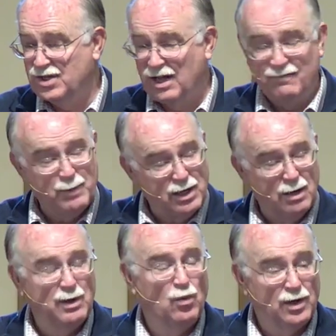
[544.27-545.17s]
instead of
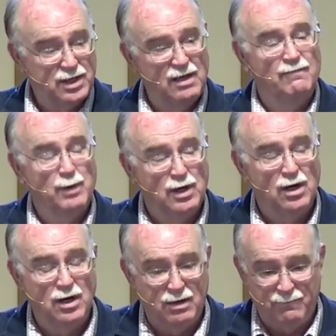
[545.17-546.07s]
becoming what they've
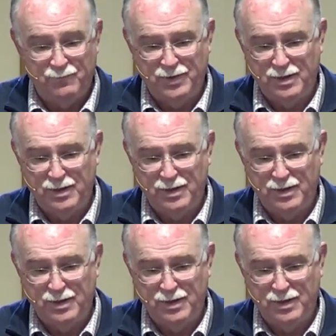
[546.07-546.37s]
become.